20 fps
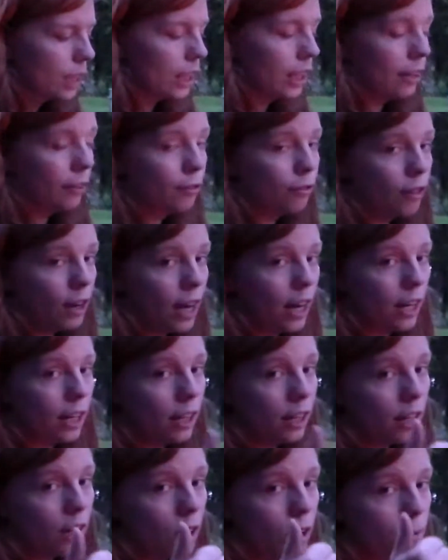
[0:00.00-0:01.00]
And then Friday
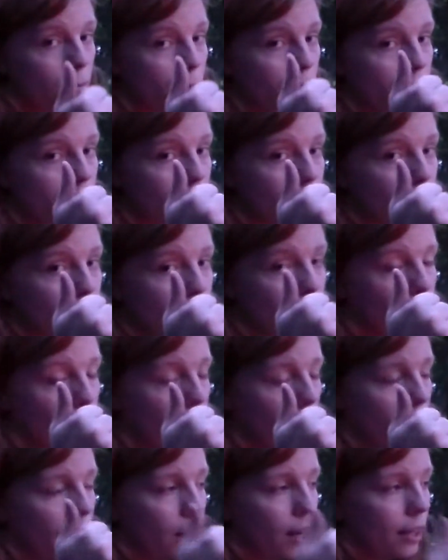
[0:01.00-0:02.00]
comes
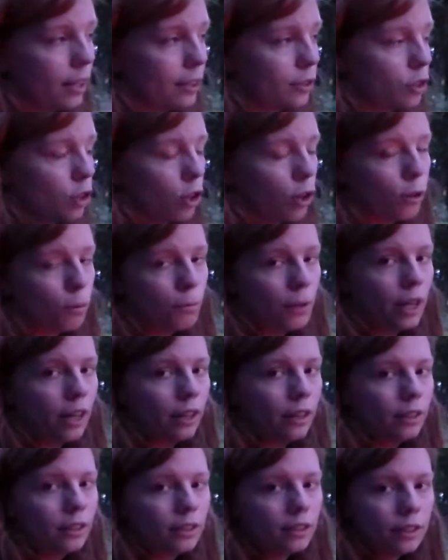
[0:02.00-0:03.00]
the
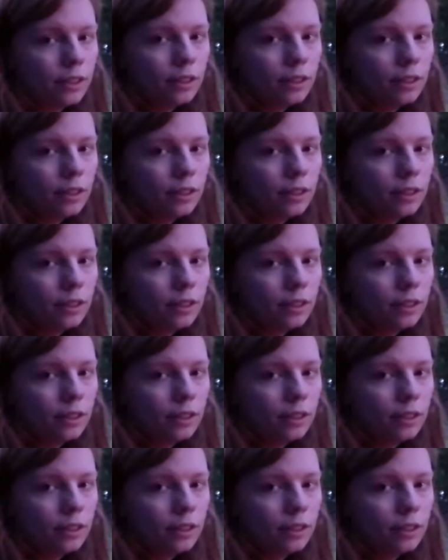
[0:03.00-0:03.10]
tournament.